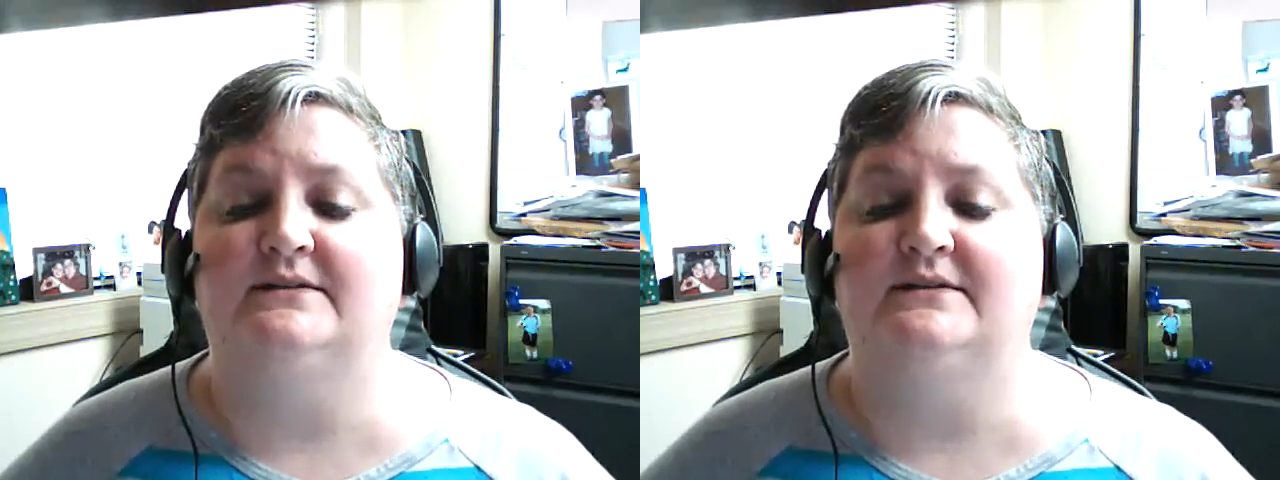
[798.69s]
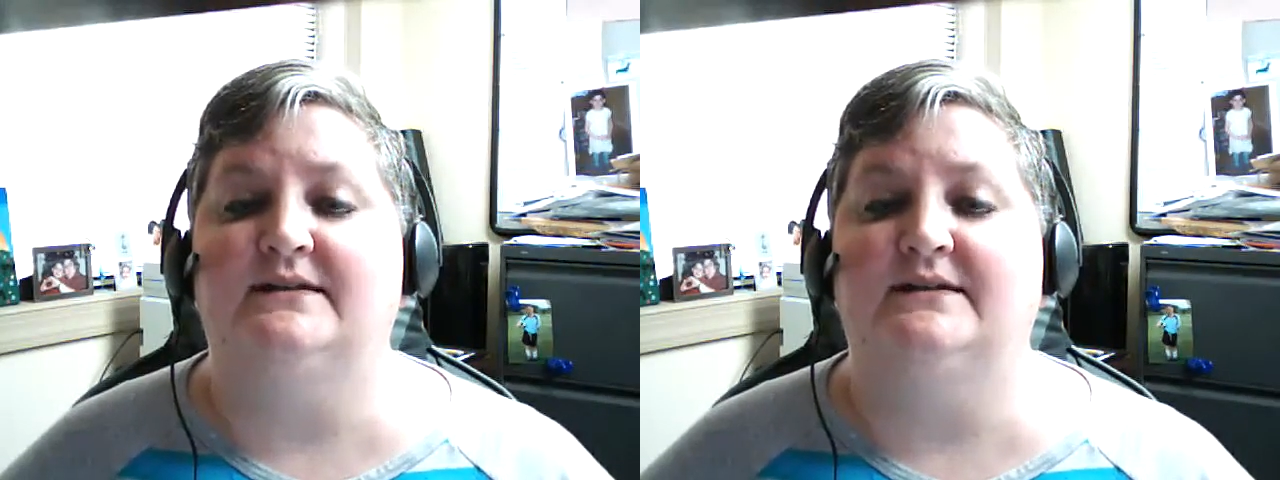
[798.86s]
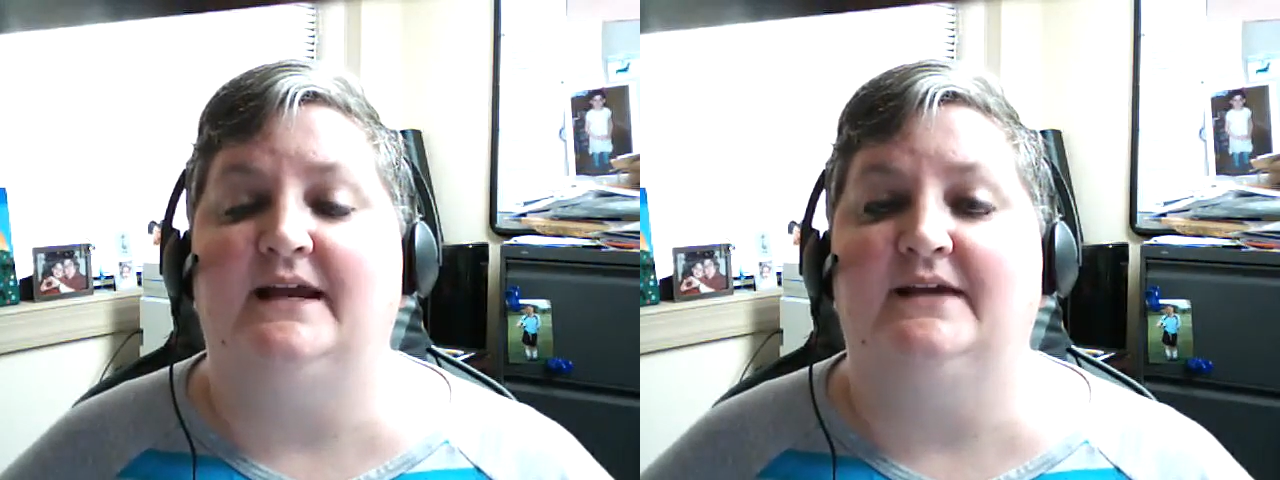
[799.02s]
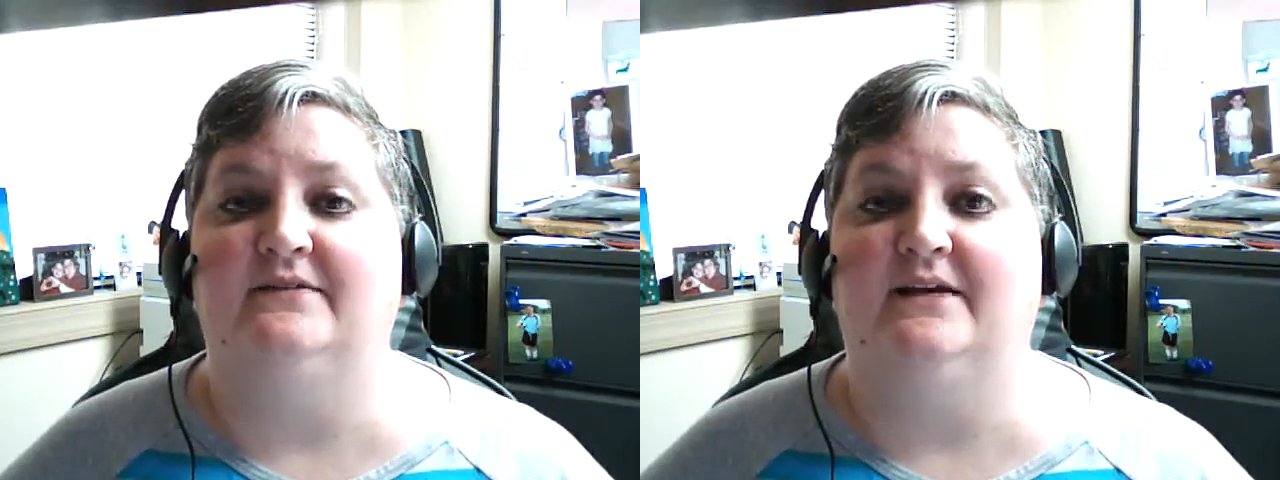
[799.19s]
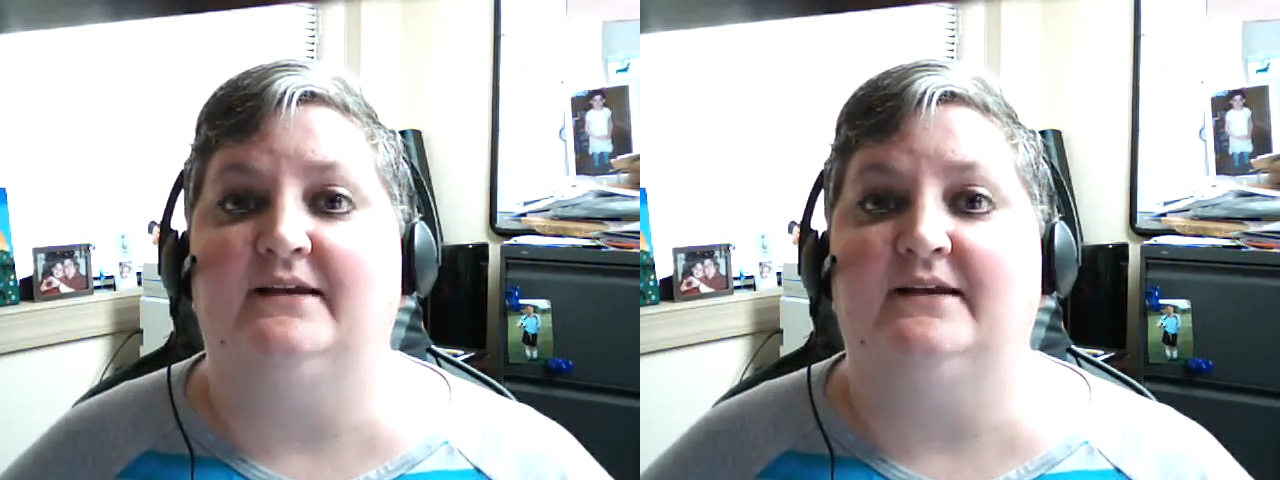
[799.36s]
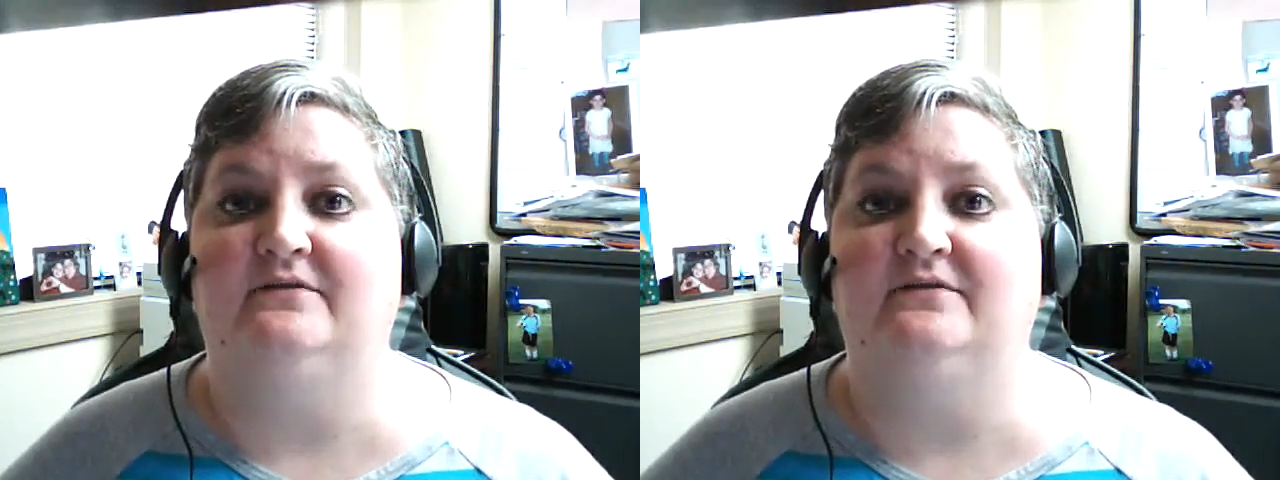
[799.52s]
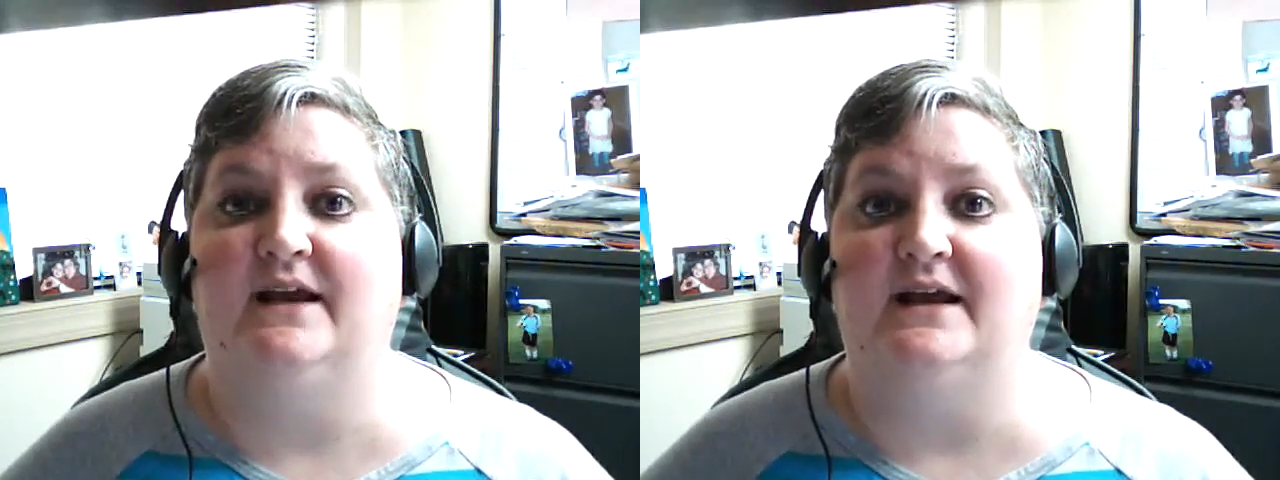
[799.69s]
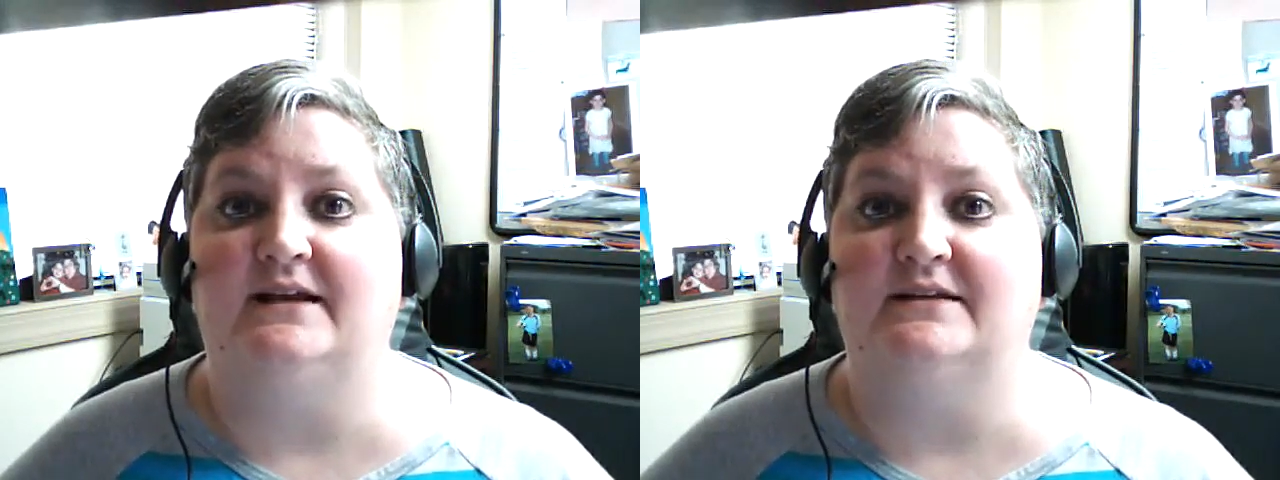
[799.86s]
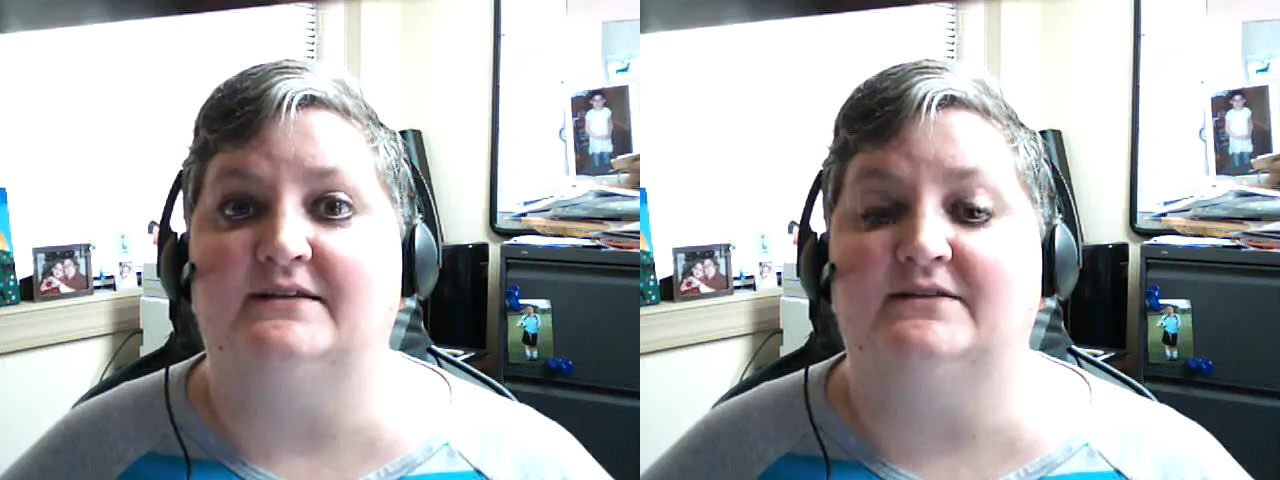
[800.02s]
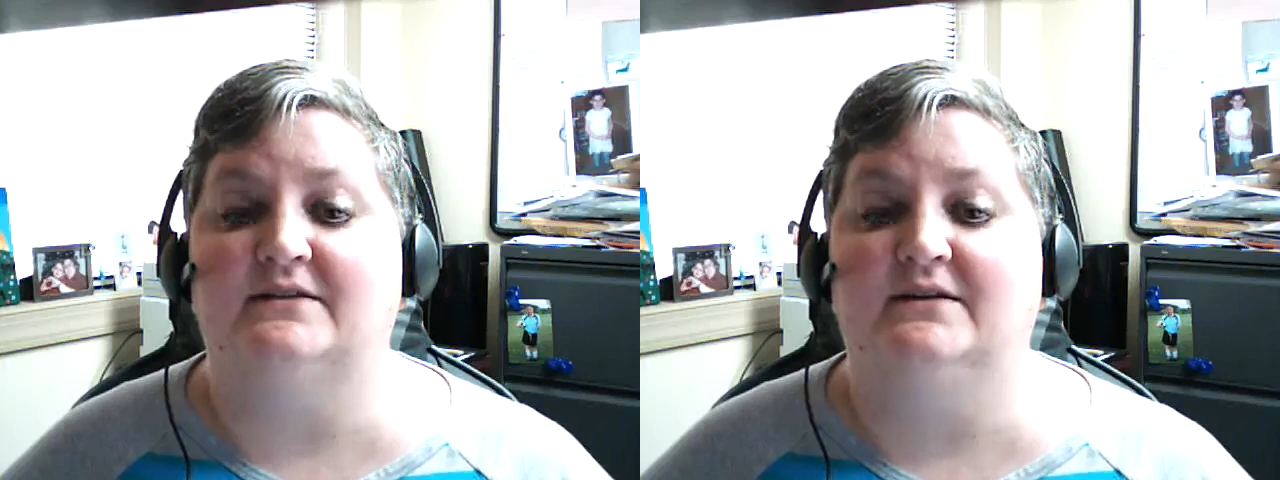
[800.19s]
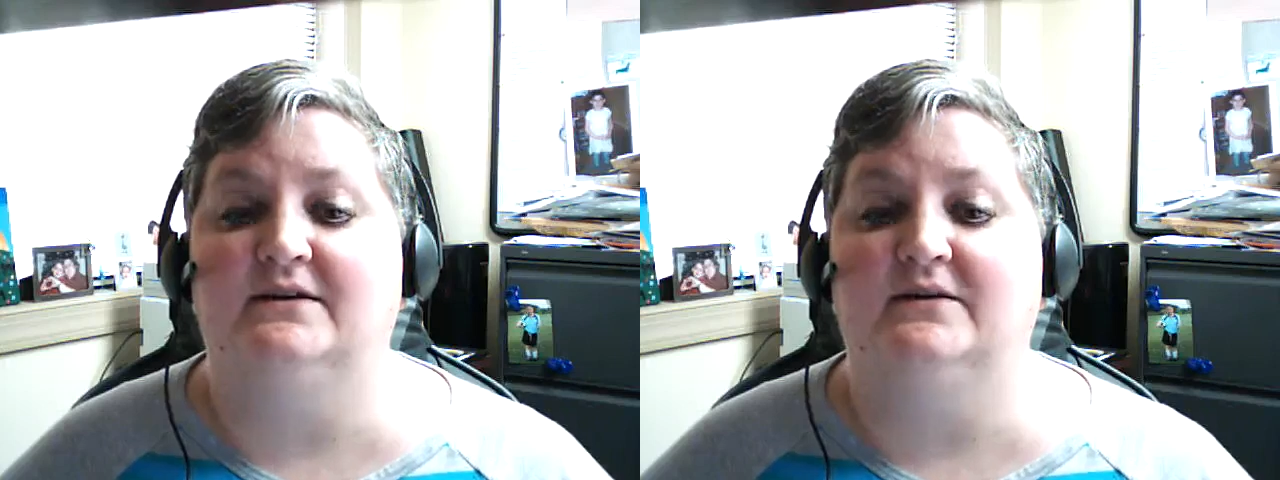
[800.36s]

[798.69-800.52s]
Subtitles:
save and invest